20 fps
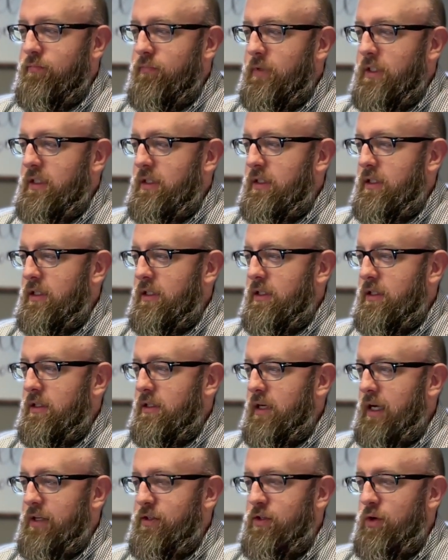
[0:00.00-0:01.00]

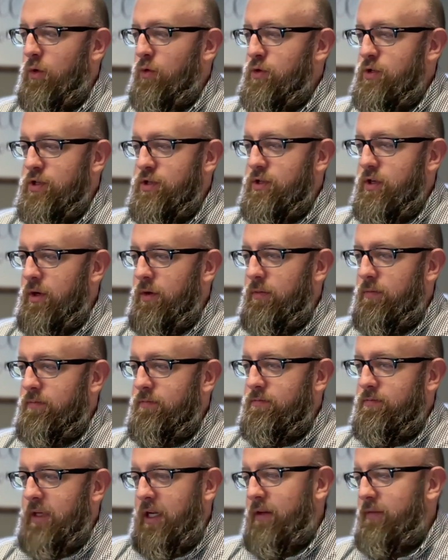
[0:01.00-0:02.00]
I told you so.
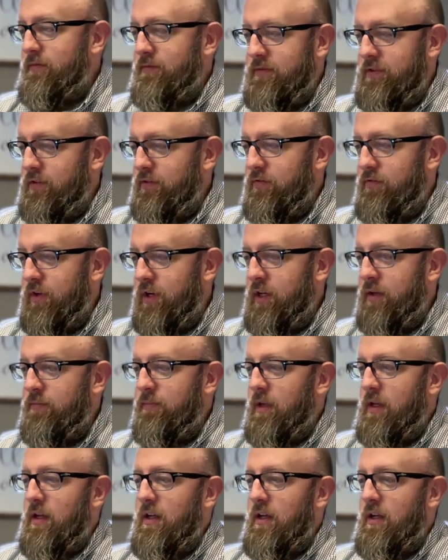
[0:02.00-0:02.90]
Yeah, that's funny.